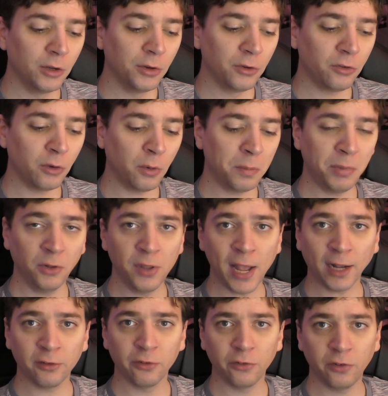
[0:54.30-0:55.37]
So a build an
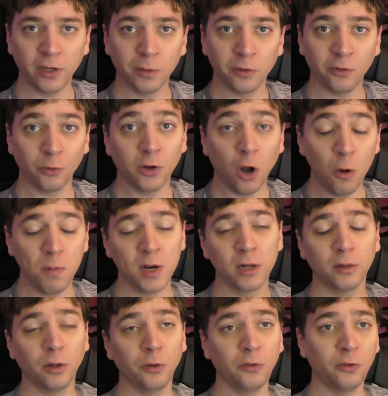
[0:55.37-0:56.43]
action sequence would open and
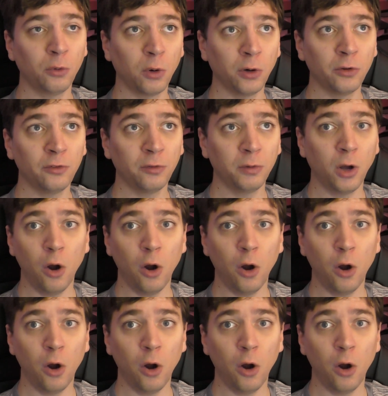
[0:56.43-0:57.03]
close doors